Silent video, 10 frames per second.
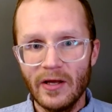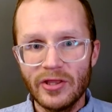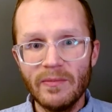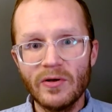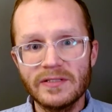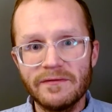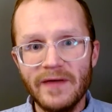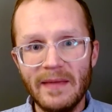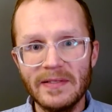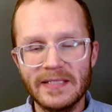The most
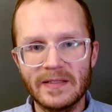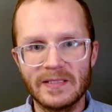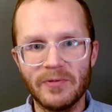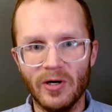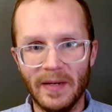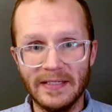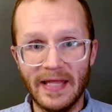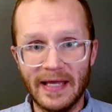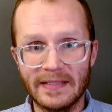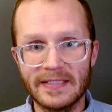famous experiment
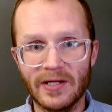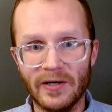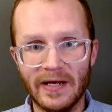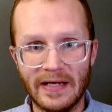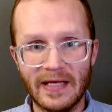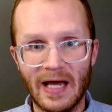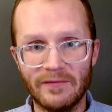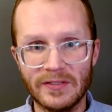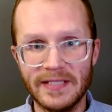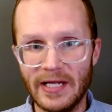that gets started in
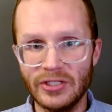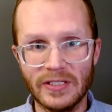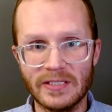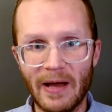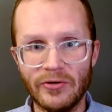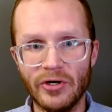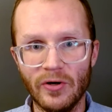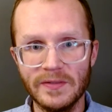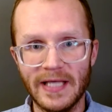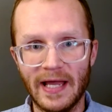conversations about
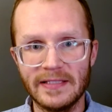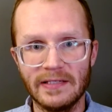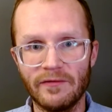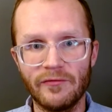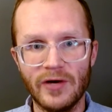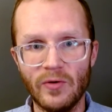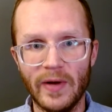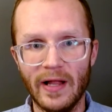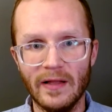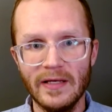neuroscience and free
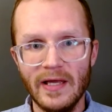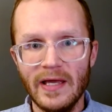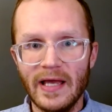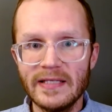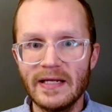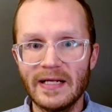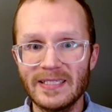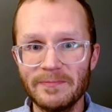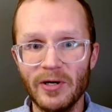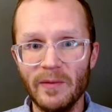will is an
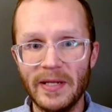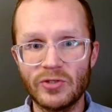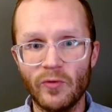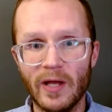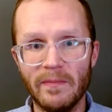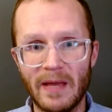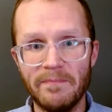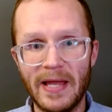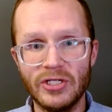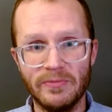experiment run by
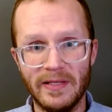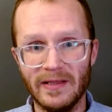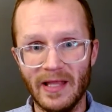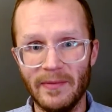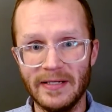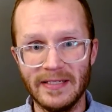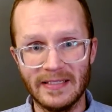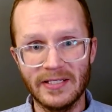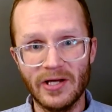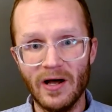Benjamin Libet and
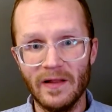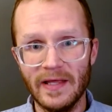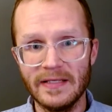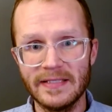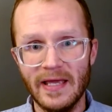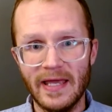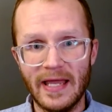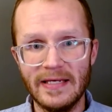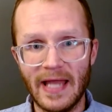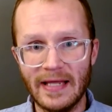his colleagues
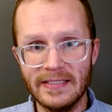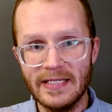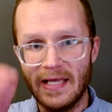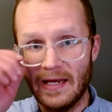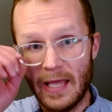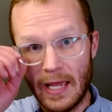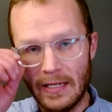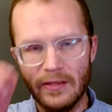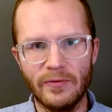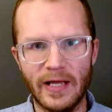in
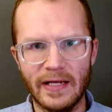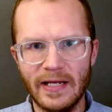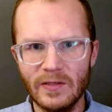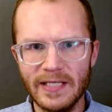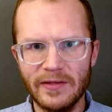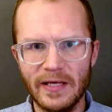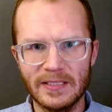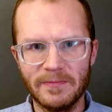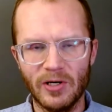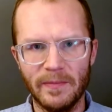1983. And here's how the
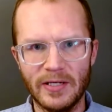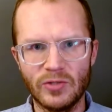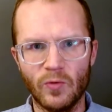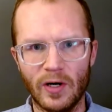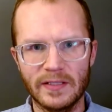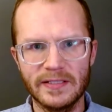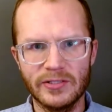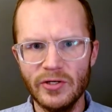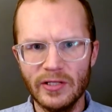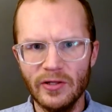experiment works.
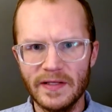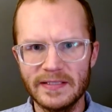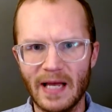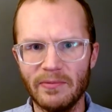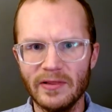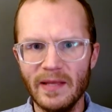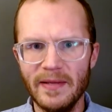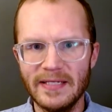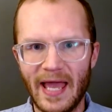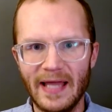So you can look this up
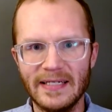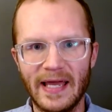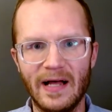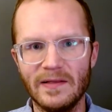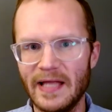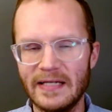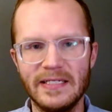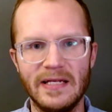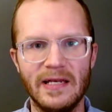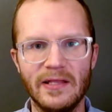Libet et al.
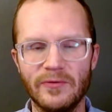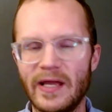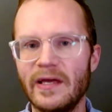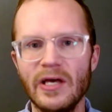1983.